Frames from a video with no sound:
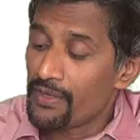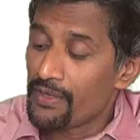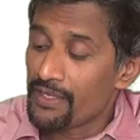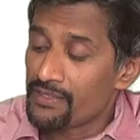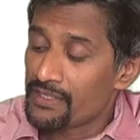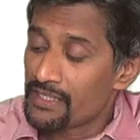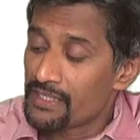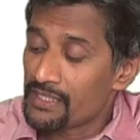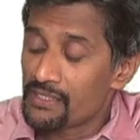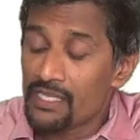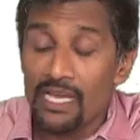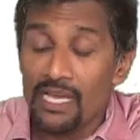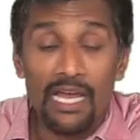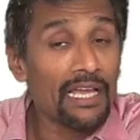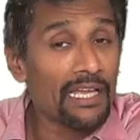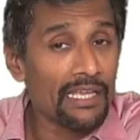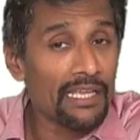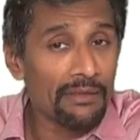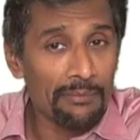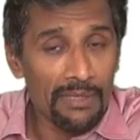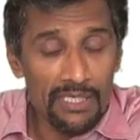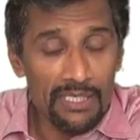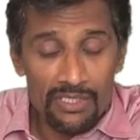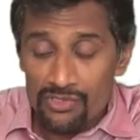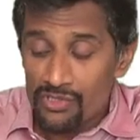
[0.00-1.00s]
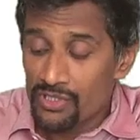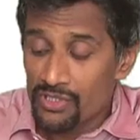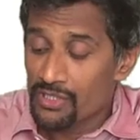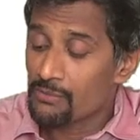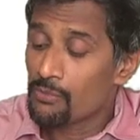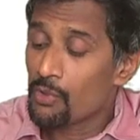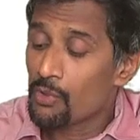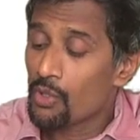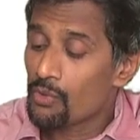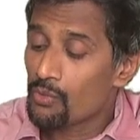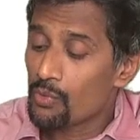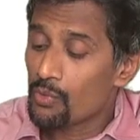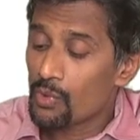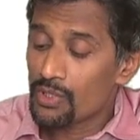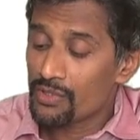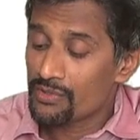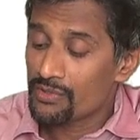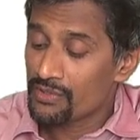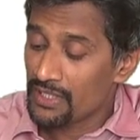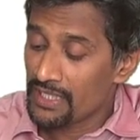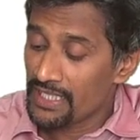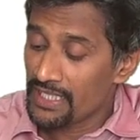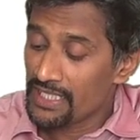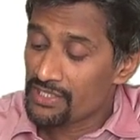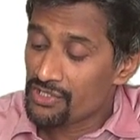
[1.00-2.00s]
We did, I mentioned about what a
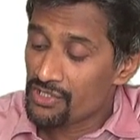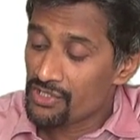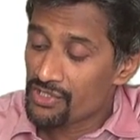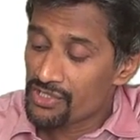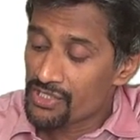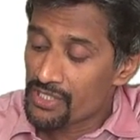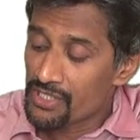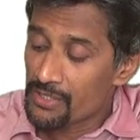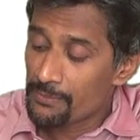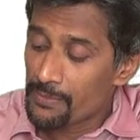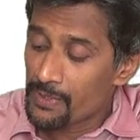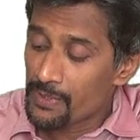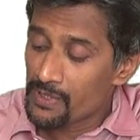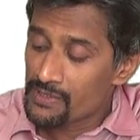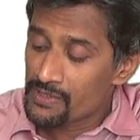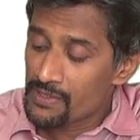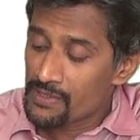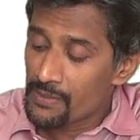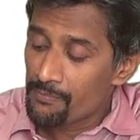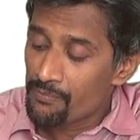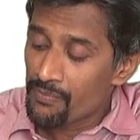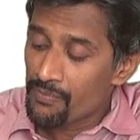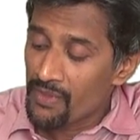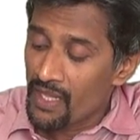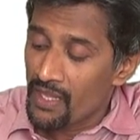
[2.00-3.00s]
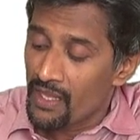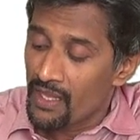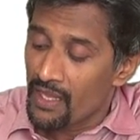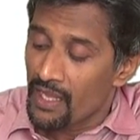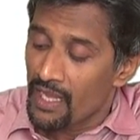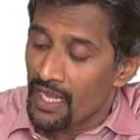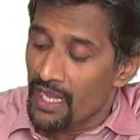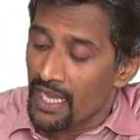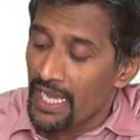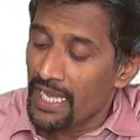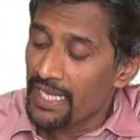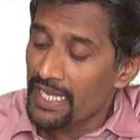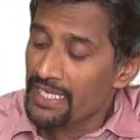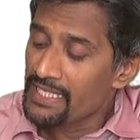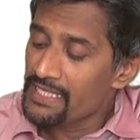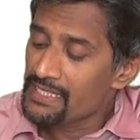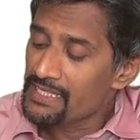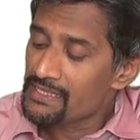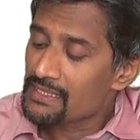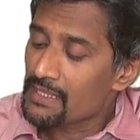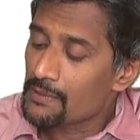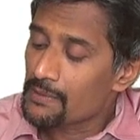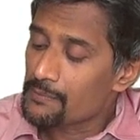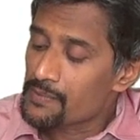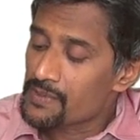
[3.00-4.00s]
relationship is. Any
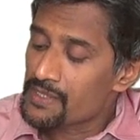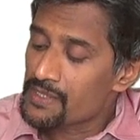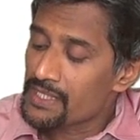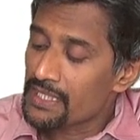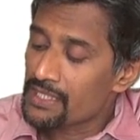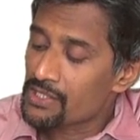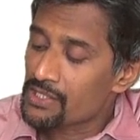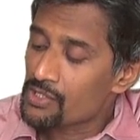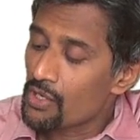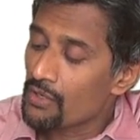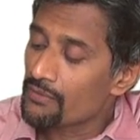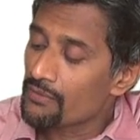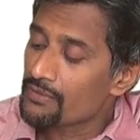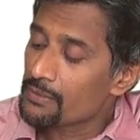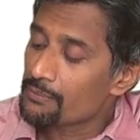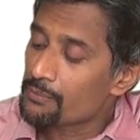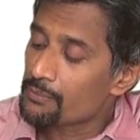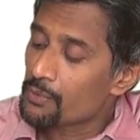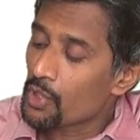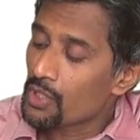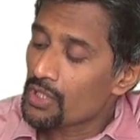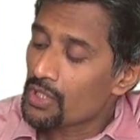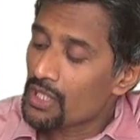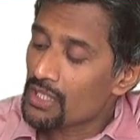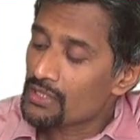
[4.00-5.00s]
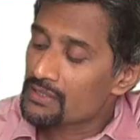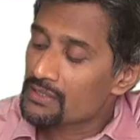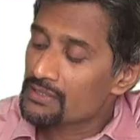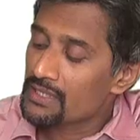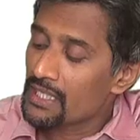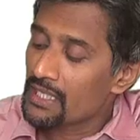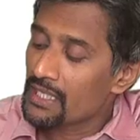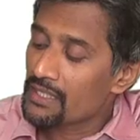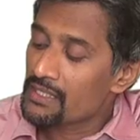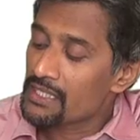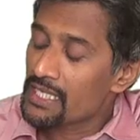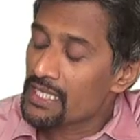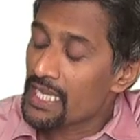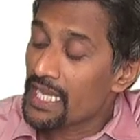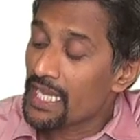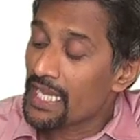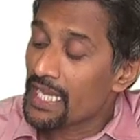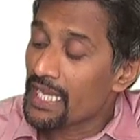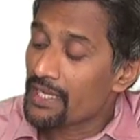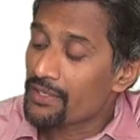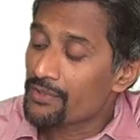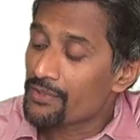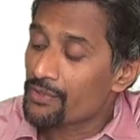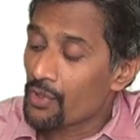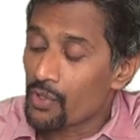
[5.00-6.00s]
subset of the product set
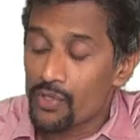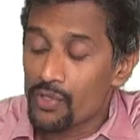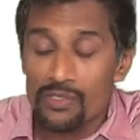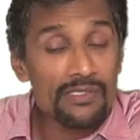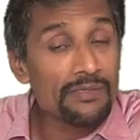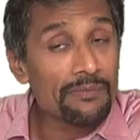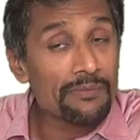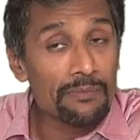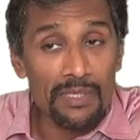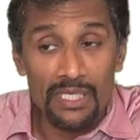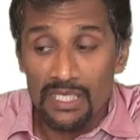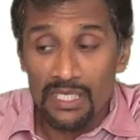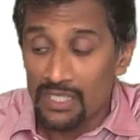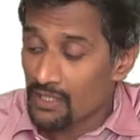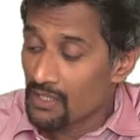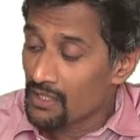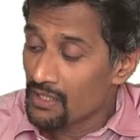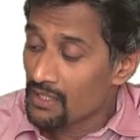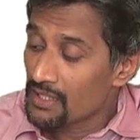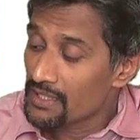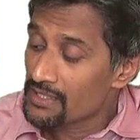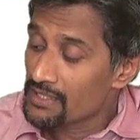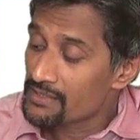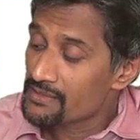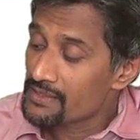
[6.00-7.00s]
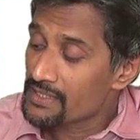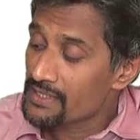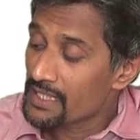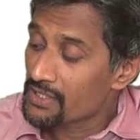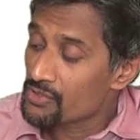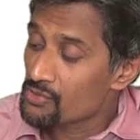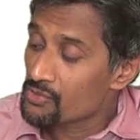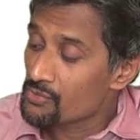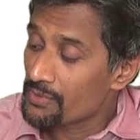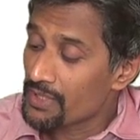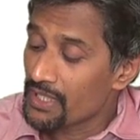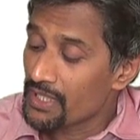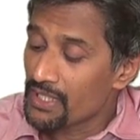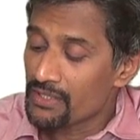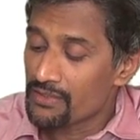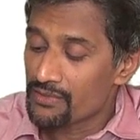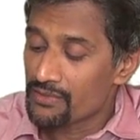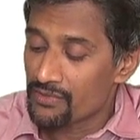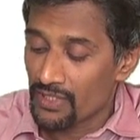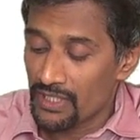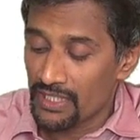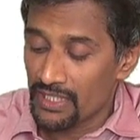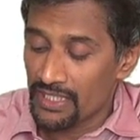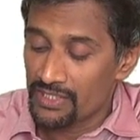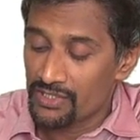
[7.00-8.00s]
A cross B is said to be in
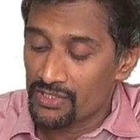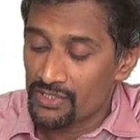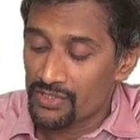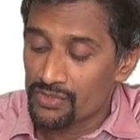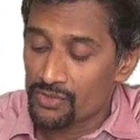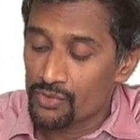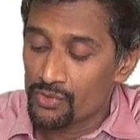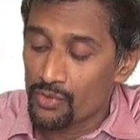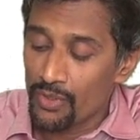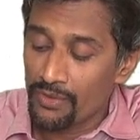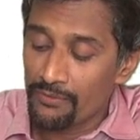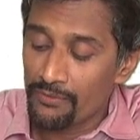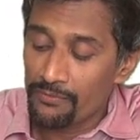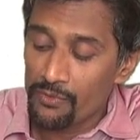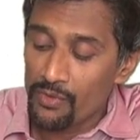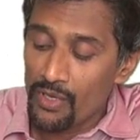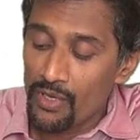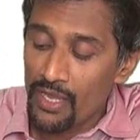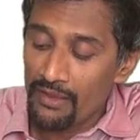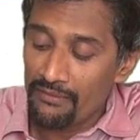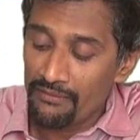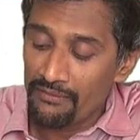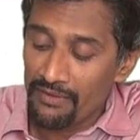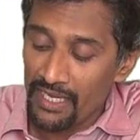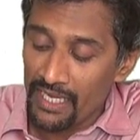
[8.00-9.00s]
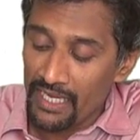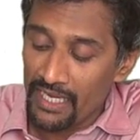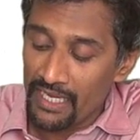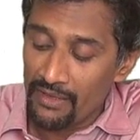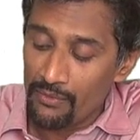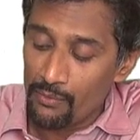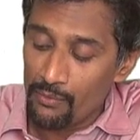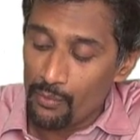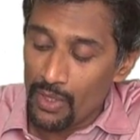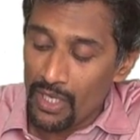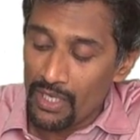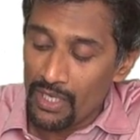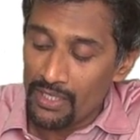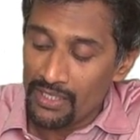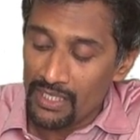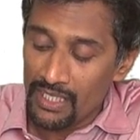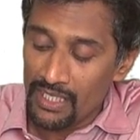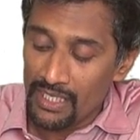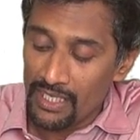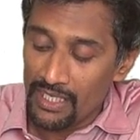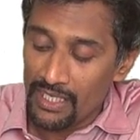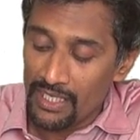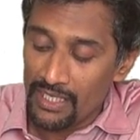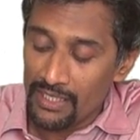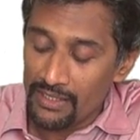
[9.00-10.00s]
relation. So if you have A, 1,
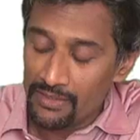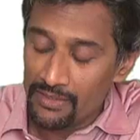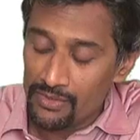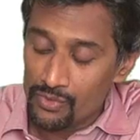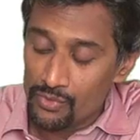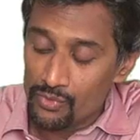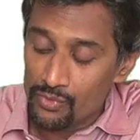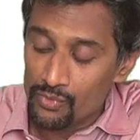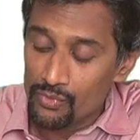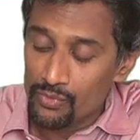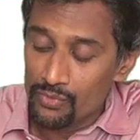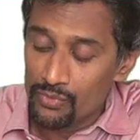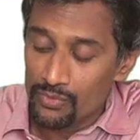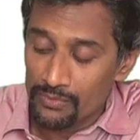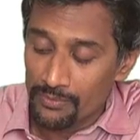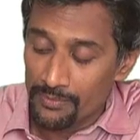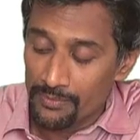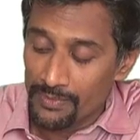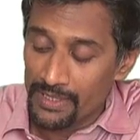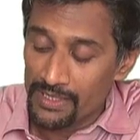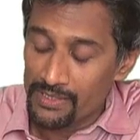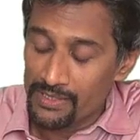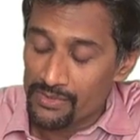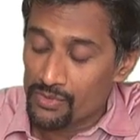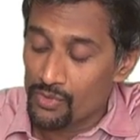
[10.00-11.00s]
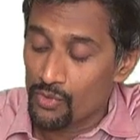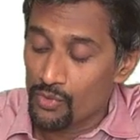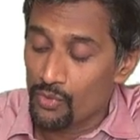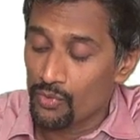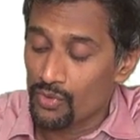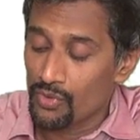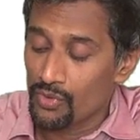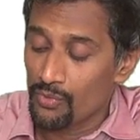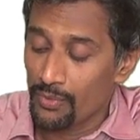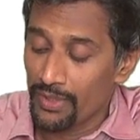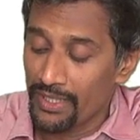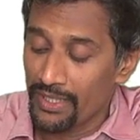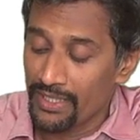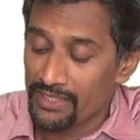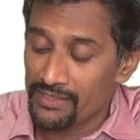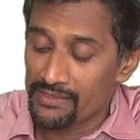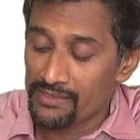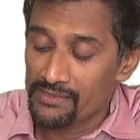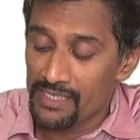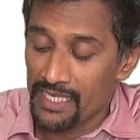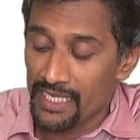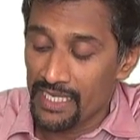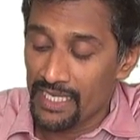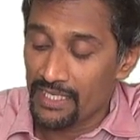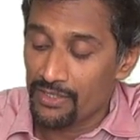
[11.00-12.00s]
A, 2, B. So the
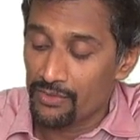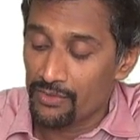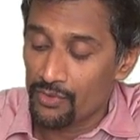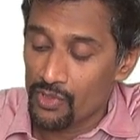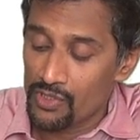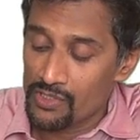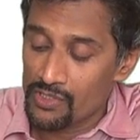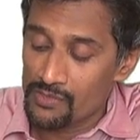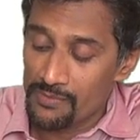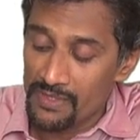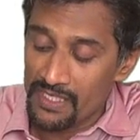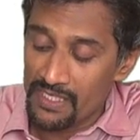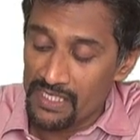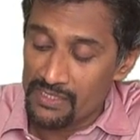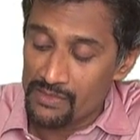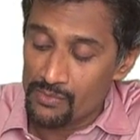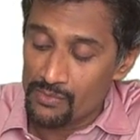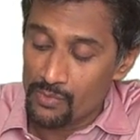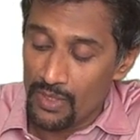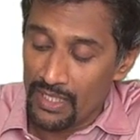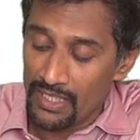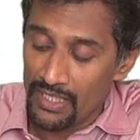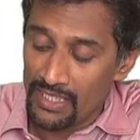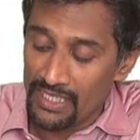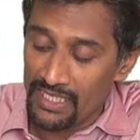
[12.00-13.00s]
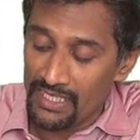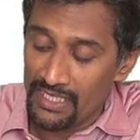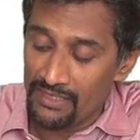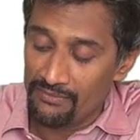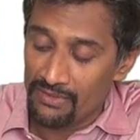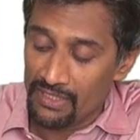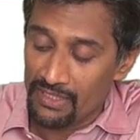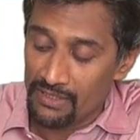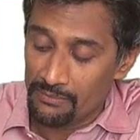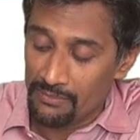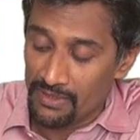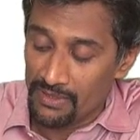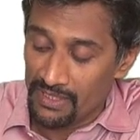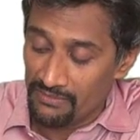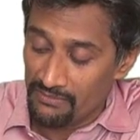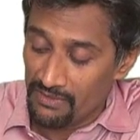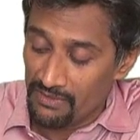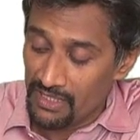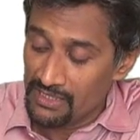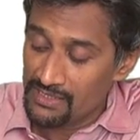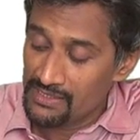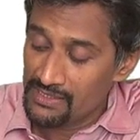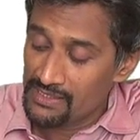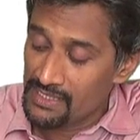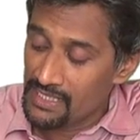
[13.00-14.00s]
various A cross B is 1A, 1B,
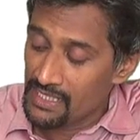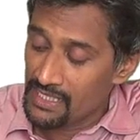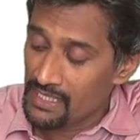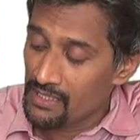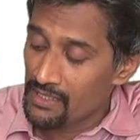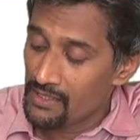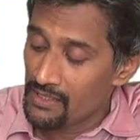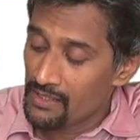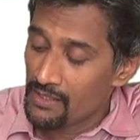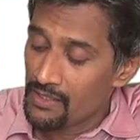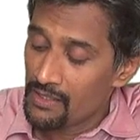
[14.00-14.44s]
1C,